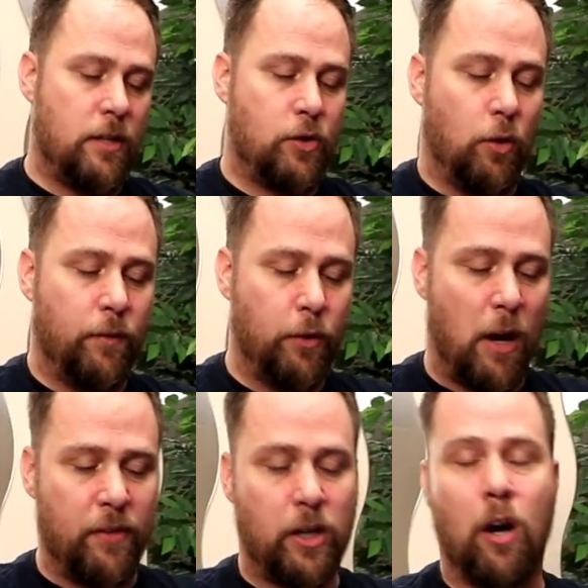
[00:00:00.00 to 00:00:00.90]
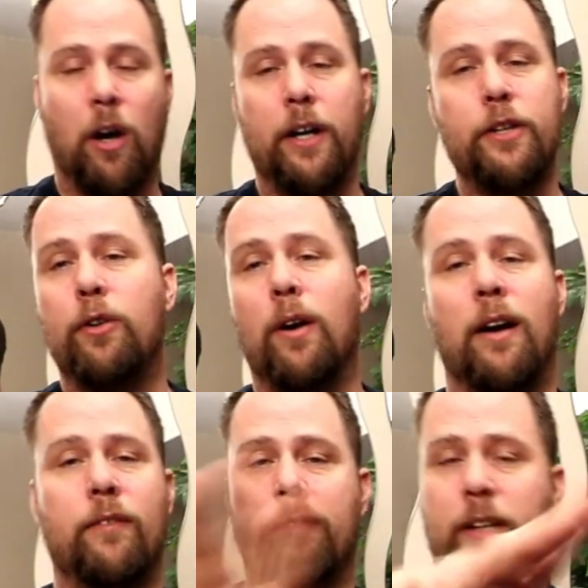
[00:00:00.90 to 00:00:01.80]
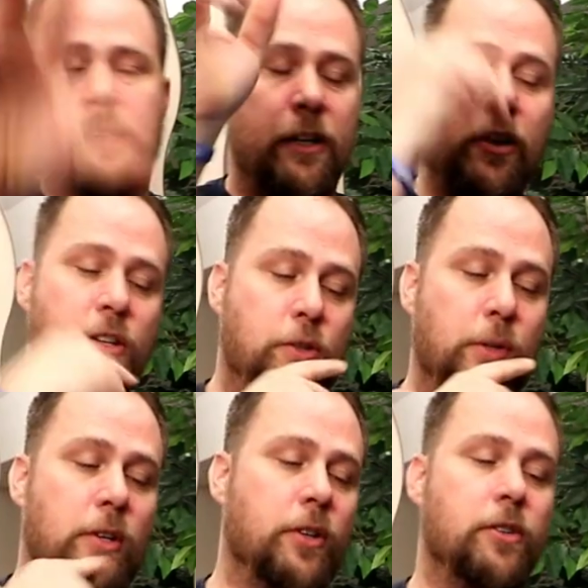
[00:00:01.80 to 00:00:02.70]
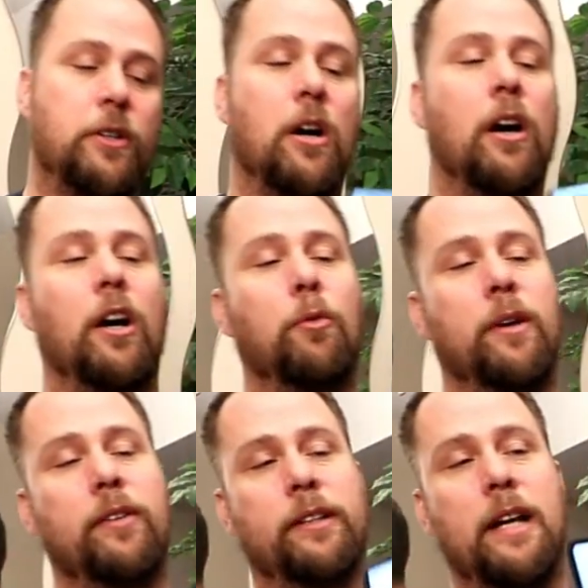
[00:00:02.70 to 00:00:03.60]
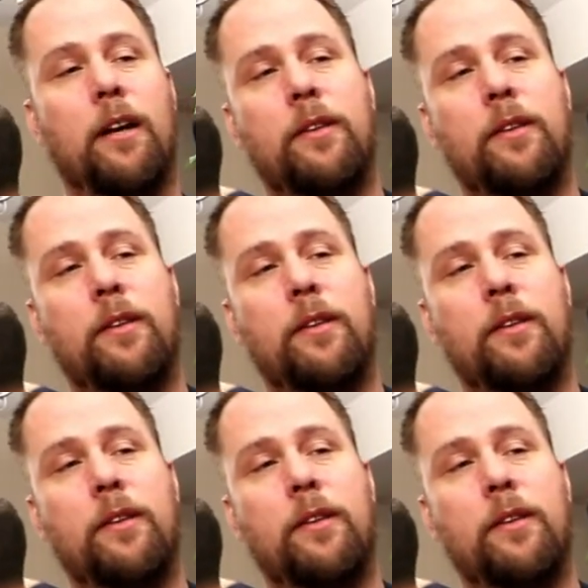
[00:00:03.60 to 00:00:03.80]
So if you have a car and you don't have like that touchscreen on your car or whatever like that,